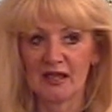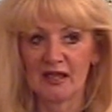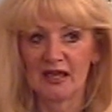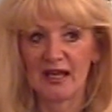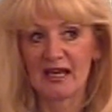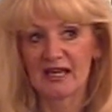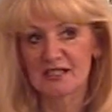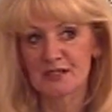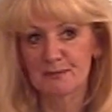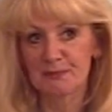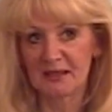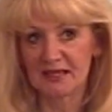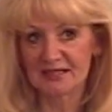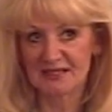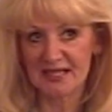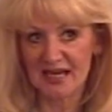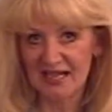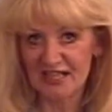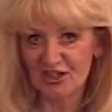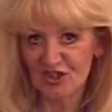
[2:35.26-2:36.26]

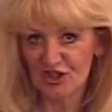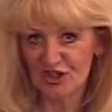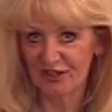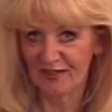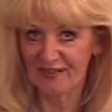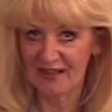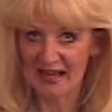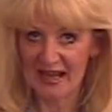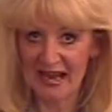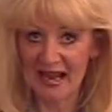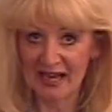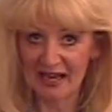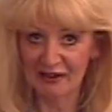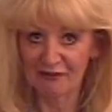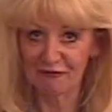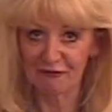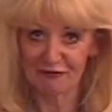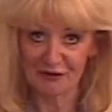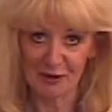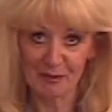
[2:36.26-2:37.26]
expectation they
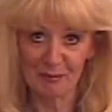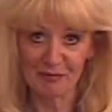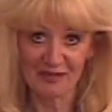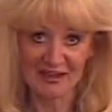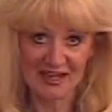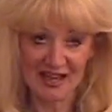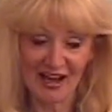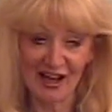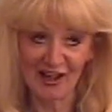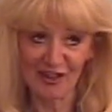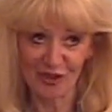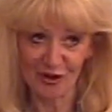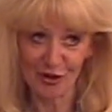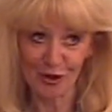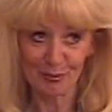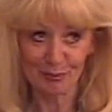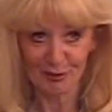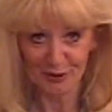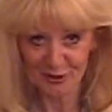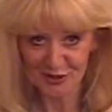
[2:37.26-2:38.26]
have from the
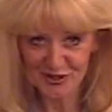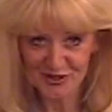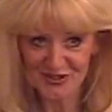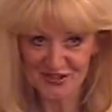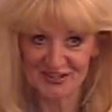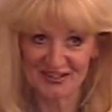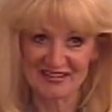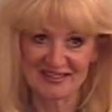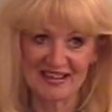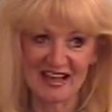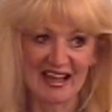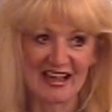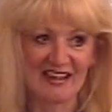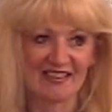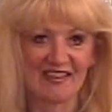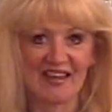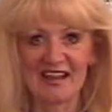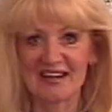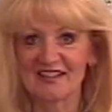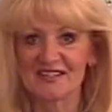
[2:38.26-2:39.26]
other person, and
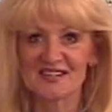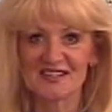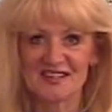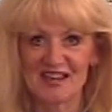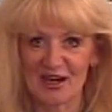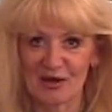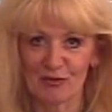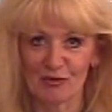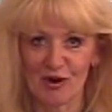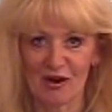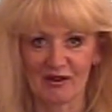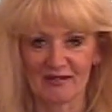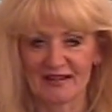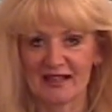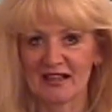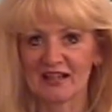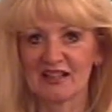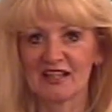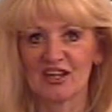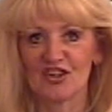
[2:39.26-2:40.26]
that is dead wrong.
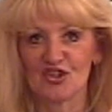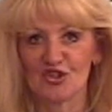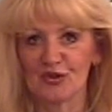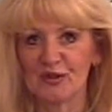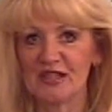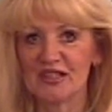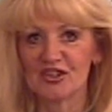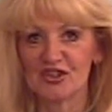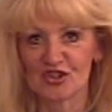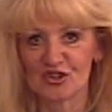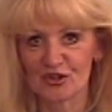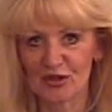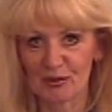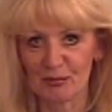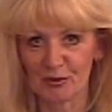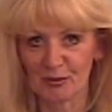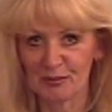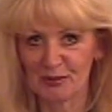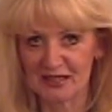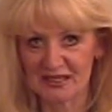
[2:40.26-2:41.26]
That'll get you into
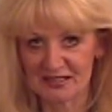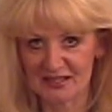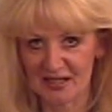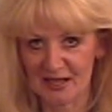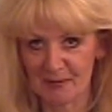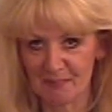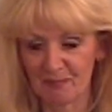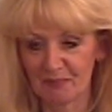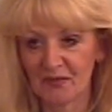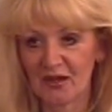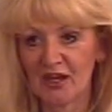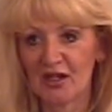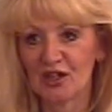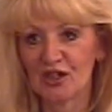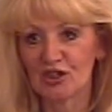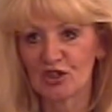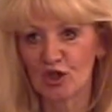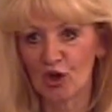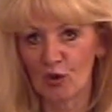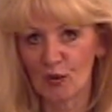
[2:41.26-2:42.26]
trouble big time.
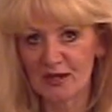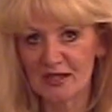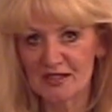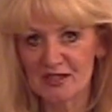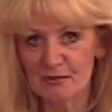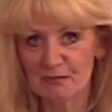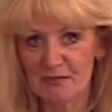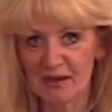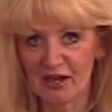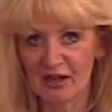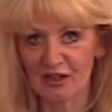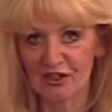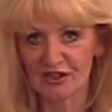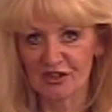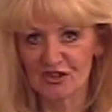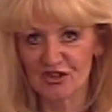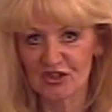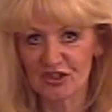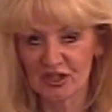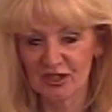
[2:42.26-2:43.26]
Go into
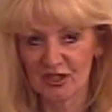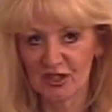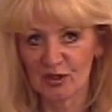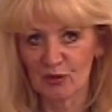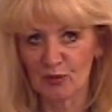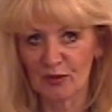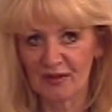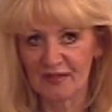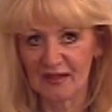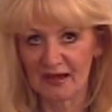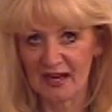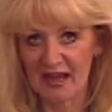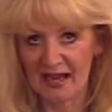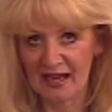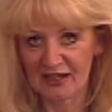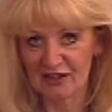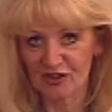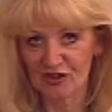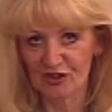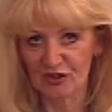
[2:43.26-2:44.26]
marriage with an
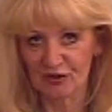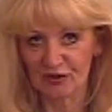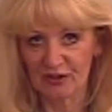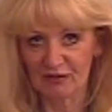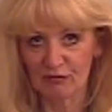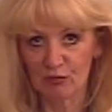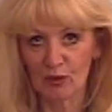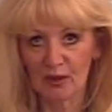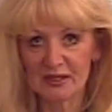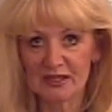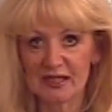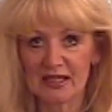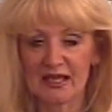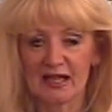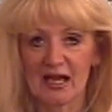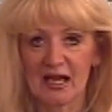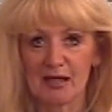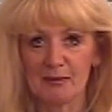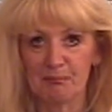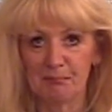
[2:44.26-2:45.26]
attitude of what can
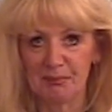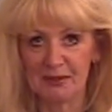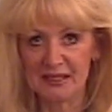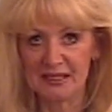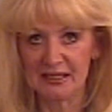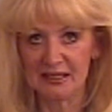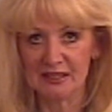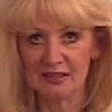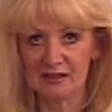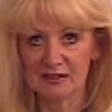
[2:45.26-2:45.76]
I be